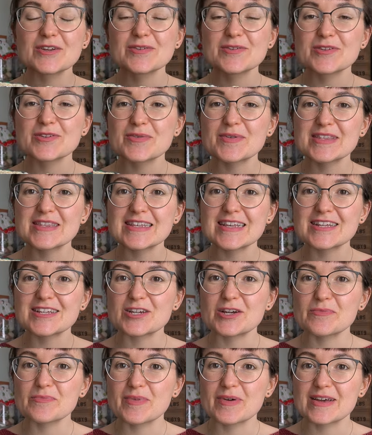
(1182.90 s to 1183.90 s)
twinset
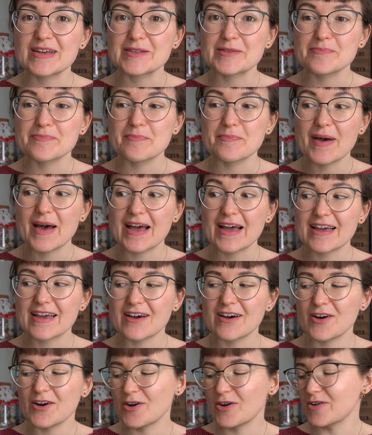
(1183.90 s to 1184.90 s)
jumper is back
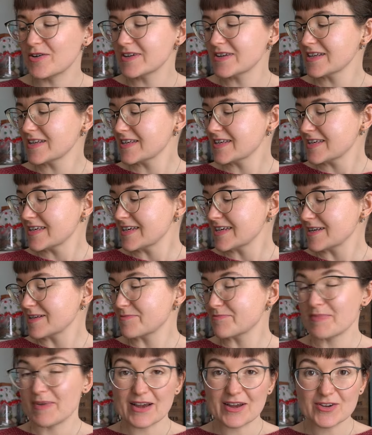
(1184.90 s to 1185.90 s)
on. It's
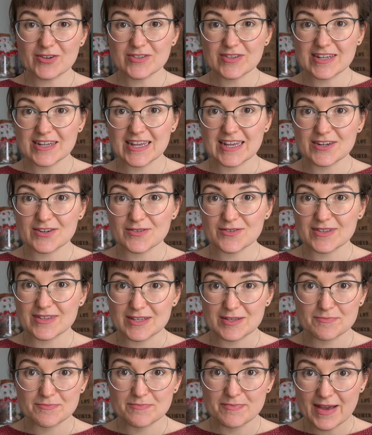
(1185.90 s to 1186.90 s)
back on the needles.
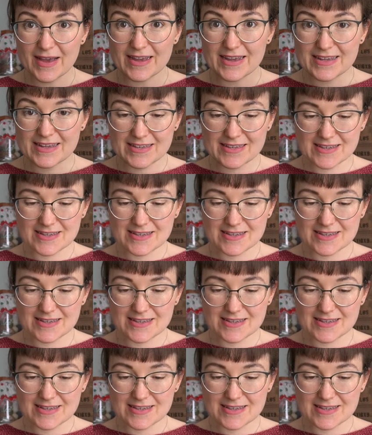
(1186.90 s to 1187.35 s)
It's back,